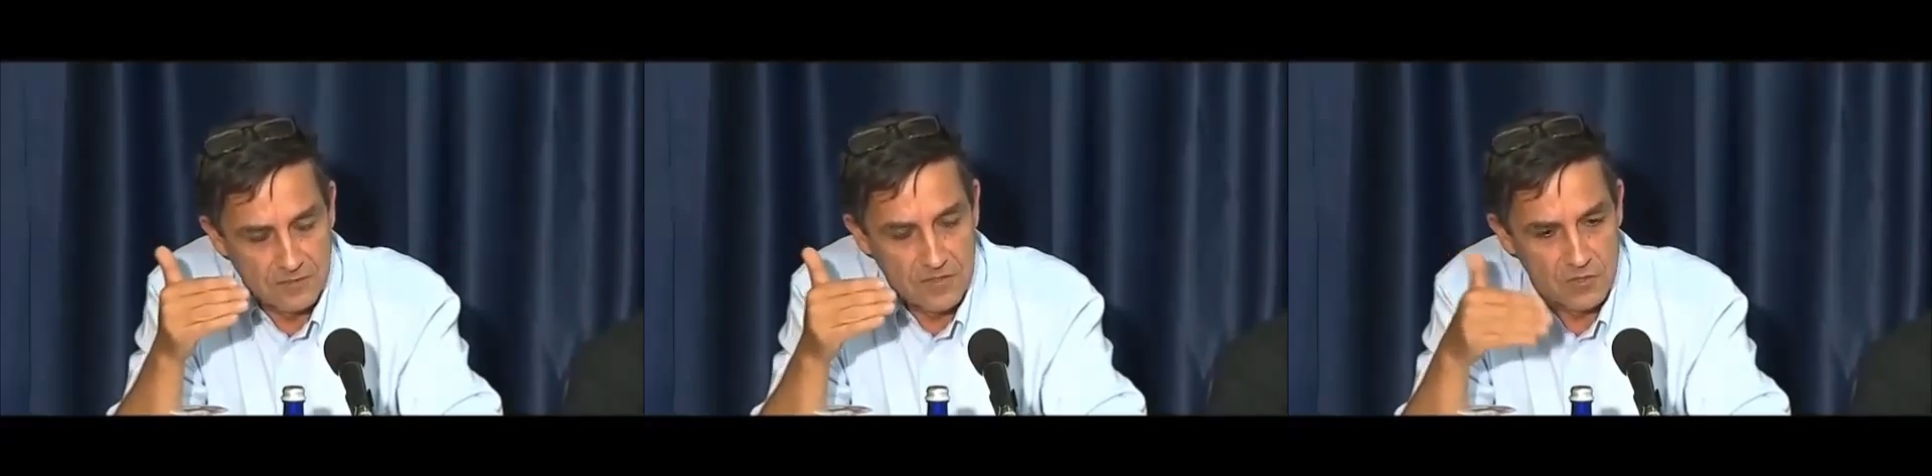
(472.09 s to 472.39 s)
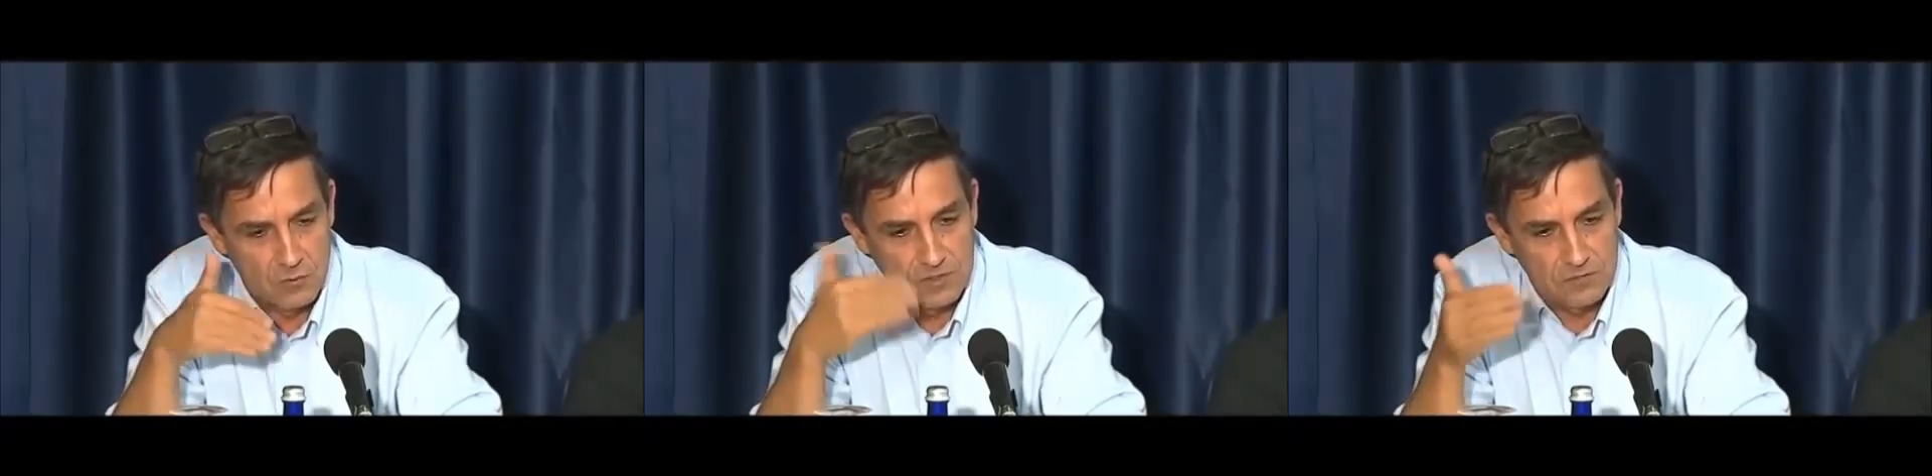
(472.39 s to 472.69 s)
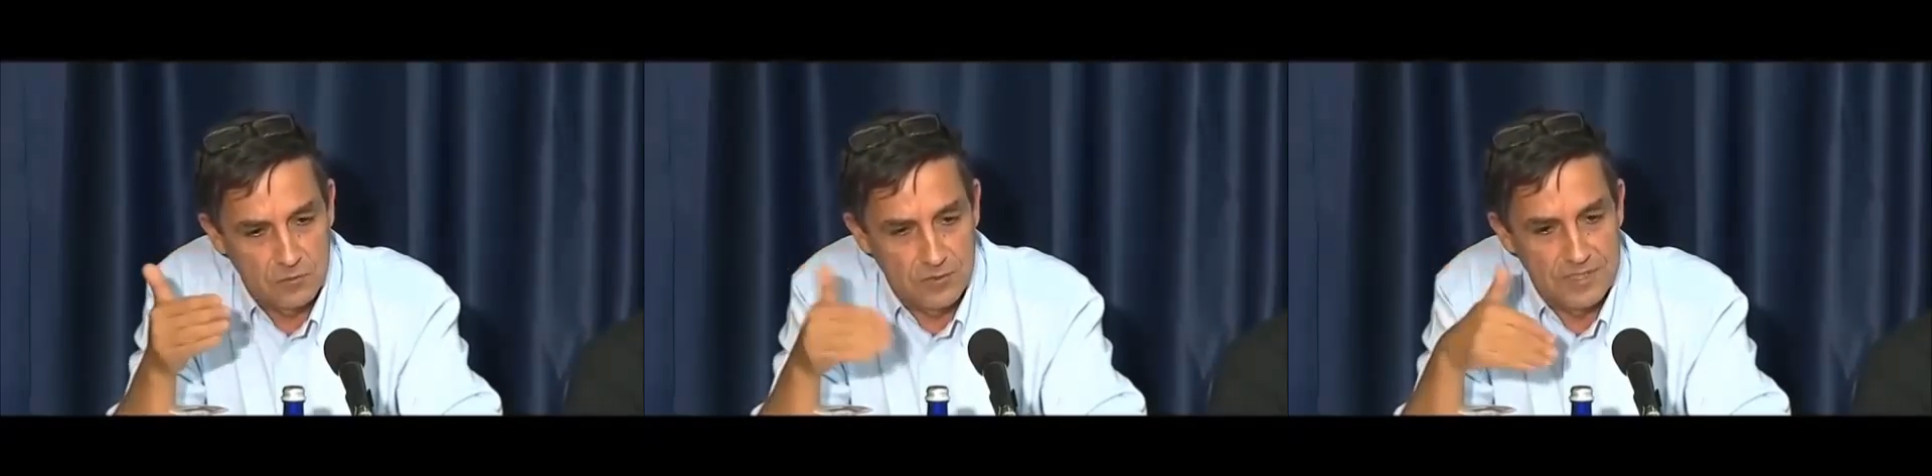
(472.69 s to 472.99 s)
this
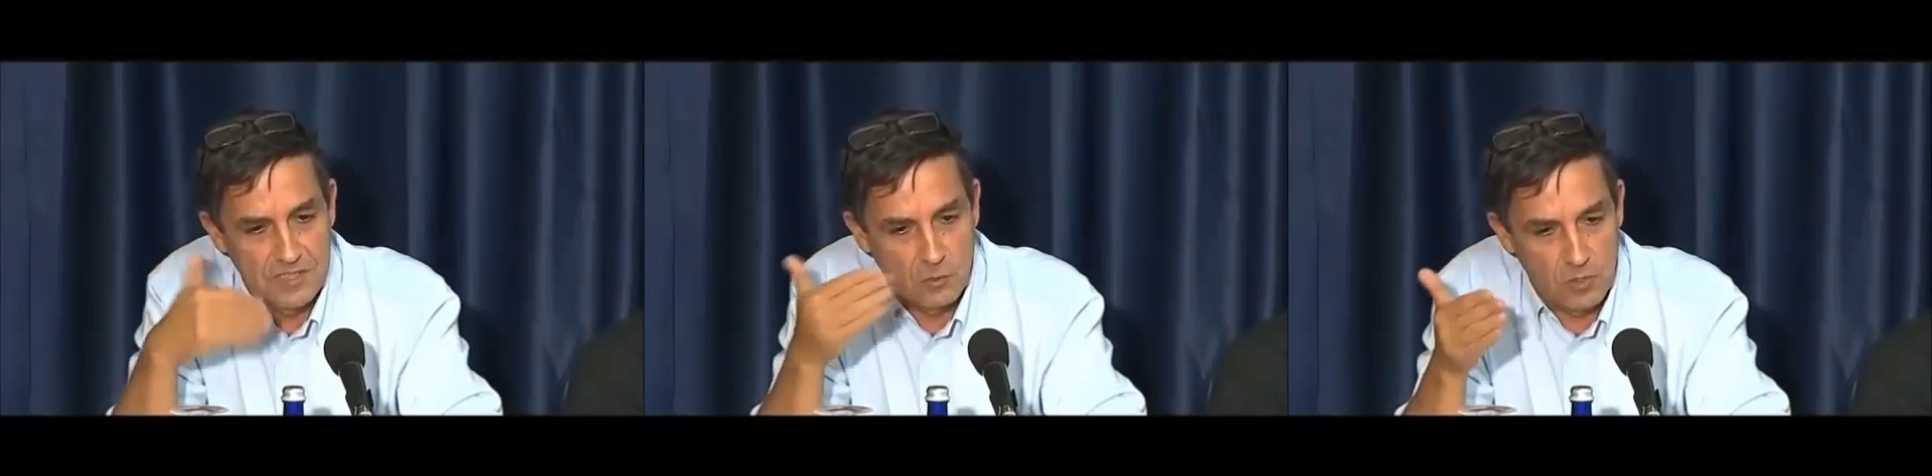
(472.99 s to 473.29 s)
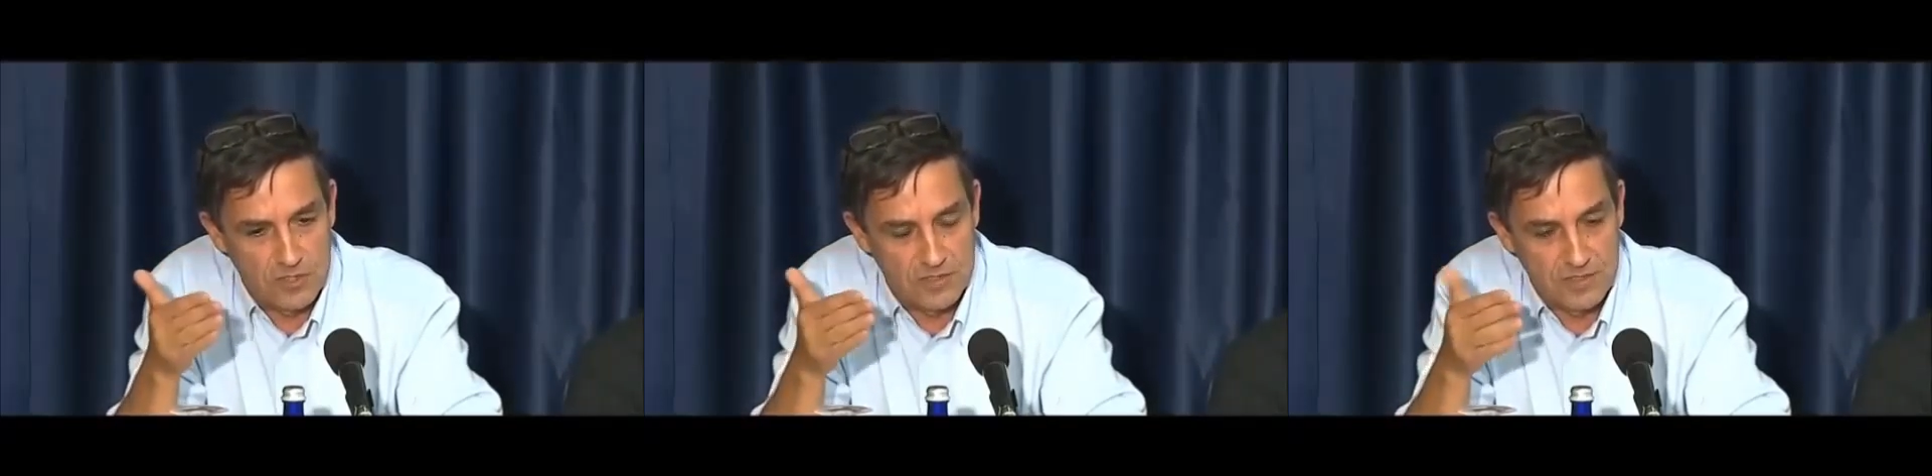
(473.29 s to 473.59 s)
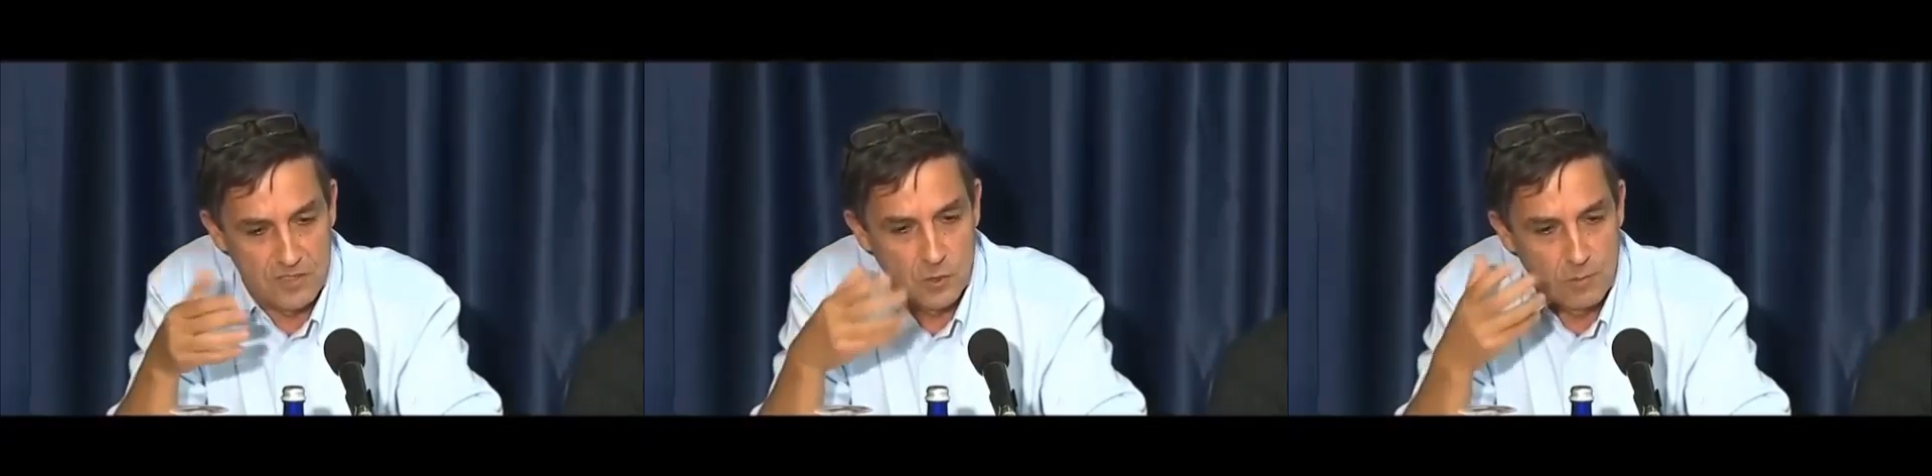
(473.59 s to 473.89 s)
drift to inequality
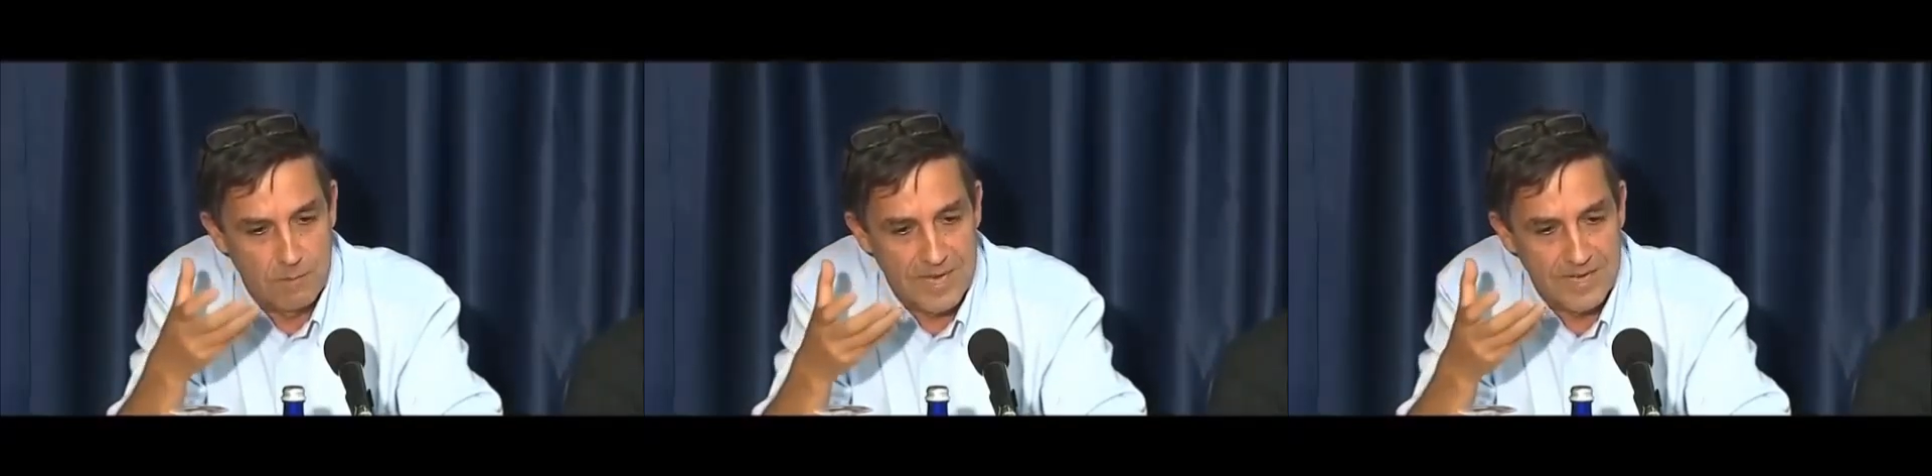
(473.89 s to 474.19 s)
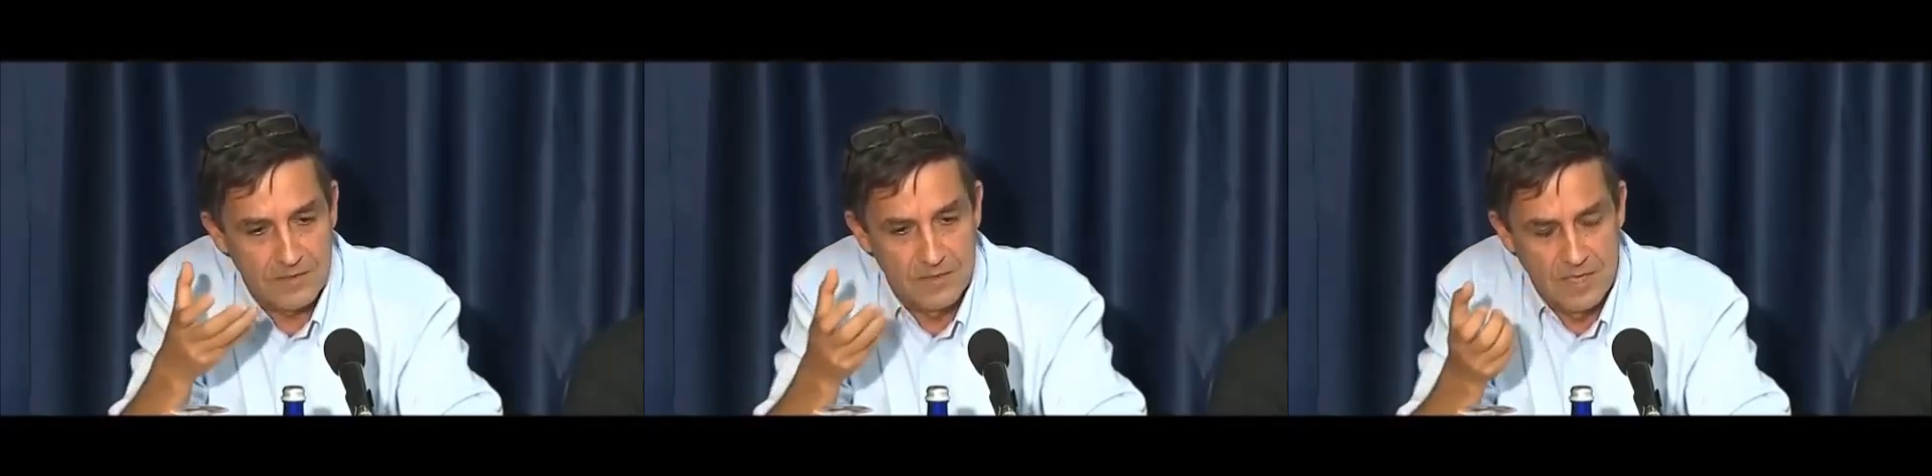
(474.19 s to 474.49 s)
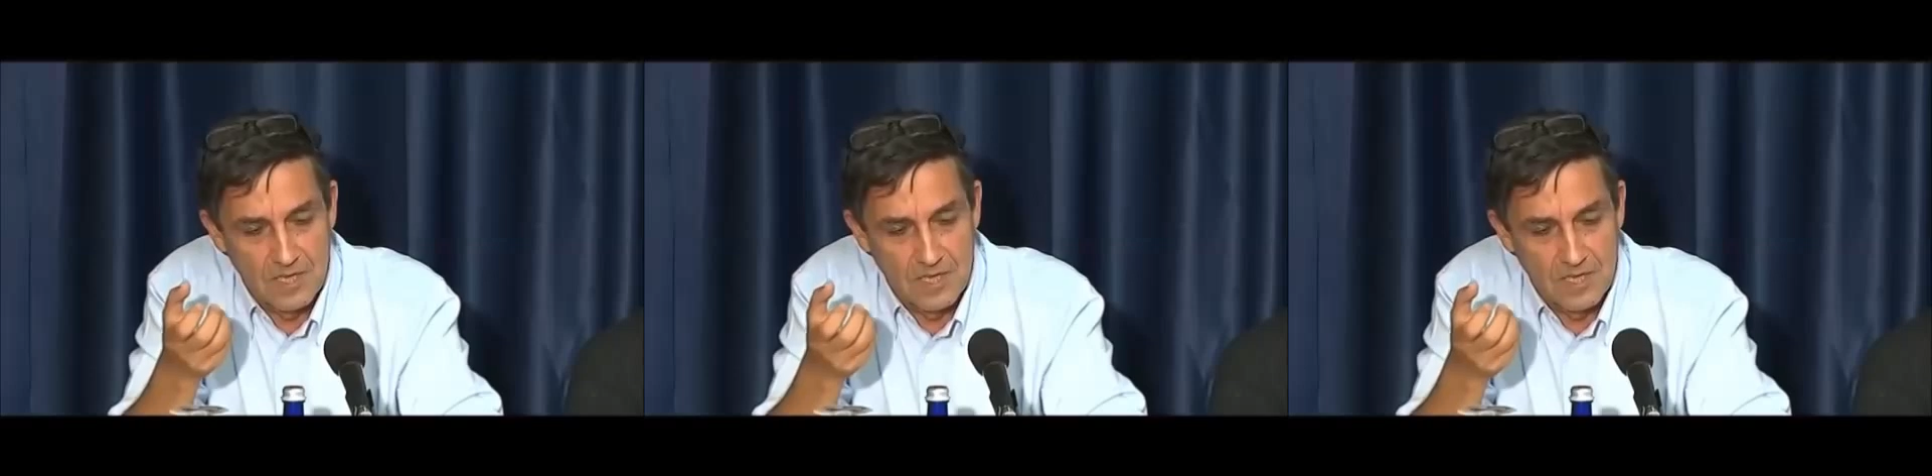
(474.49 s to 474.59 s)
is combined